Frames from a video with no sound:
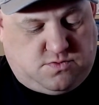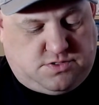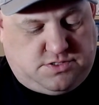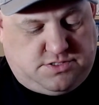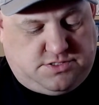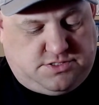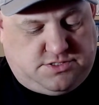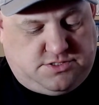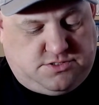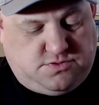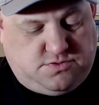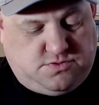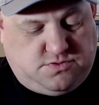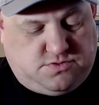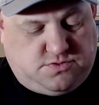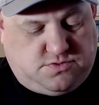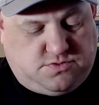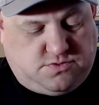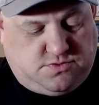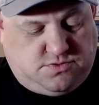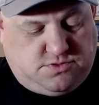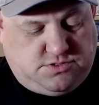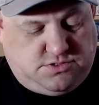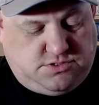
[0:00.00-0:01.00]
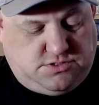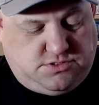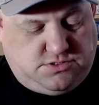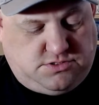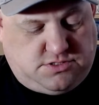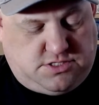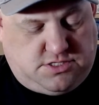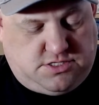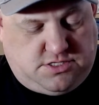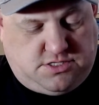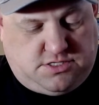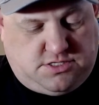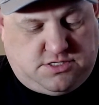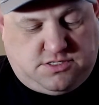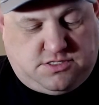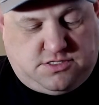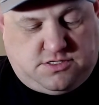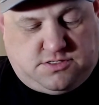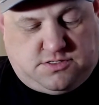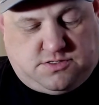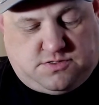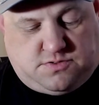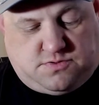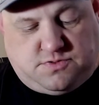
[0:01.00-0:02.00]
2, 3,
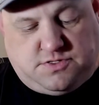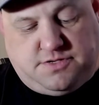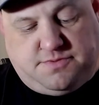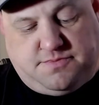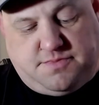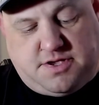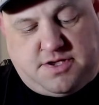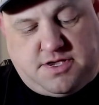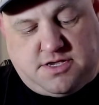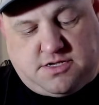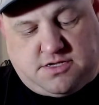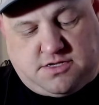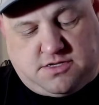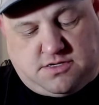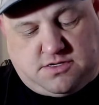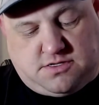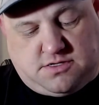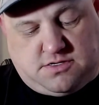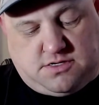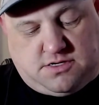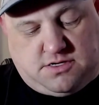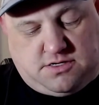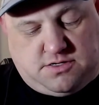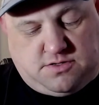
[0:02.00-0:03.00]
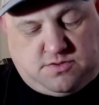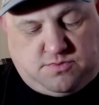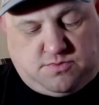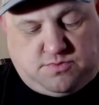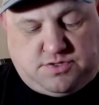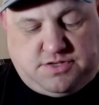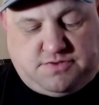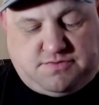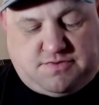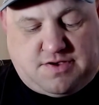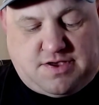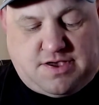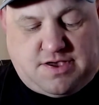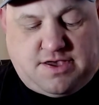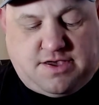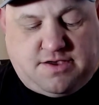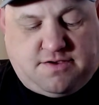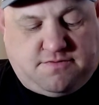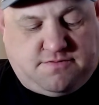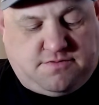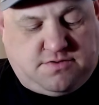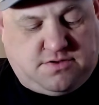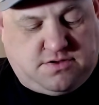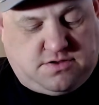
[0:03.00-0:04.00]
and the remake. I don't believe I
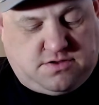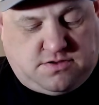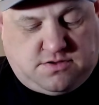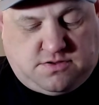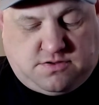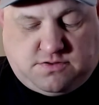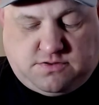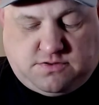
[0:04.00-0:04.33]
have the.